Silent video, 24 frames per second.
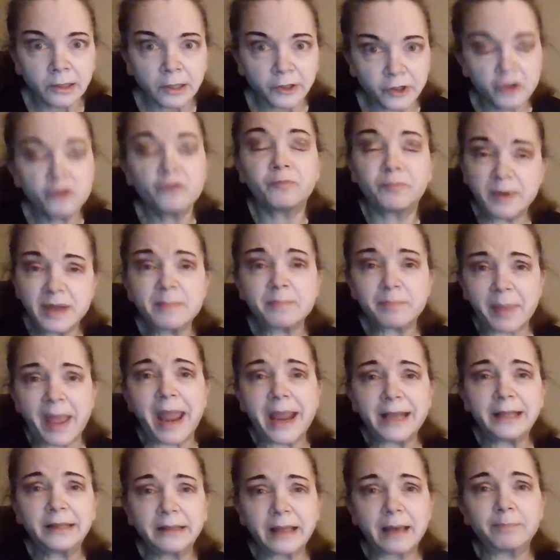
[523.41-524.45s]
You've been
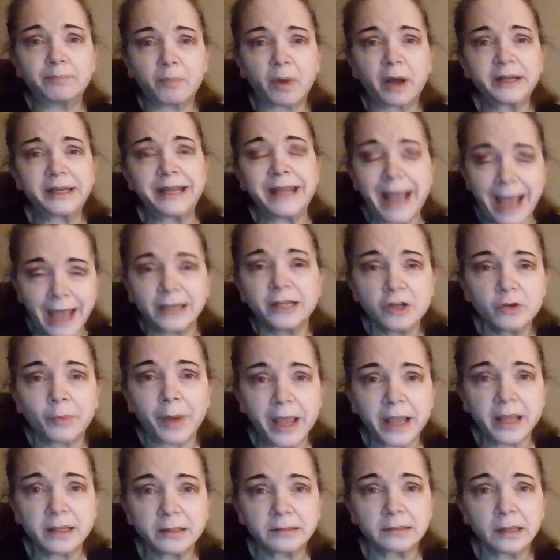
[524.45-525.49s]
paying them money
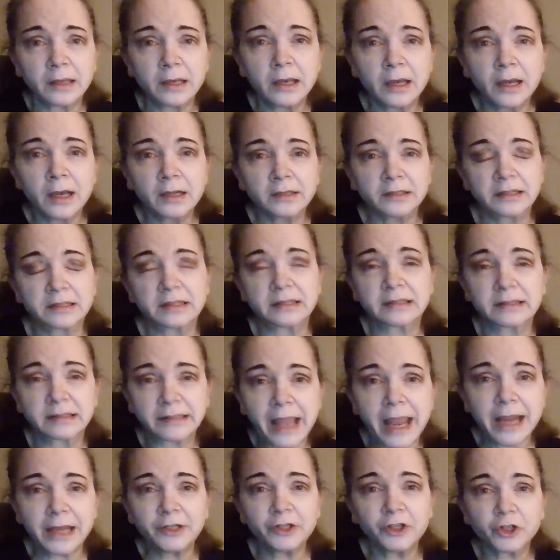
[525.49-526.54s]
anyways to
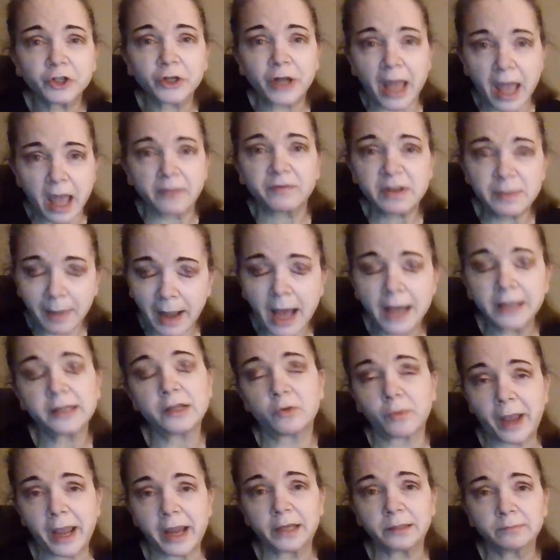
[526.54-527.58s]
sustain your heavy
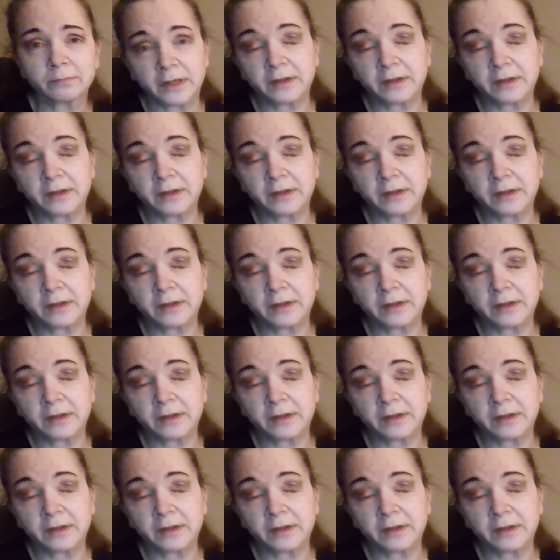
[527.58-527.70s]
body weight.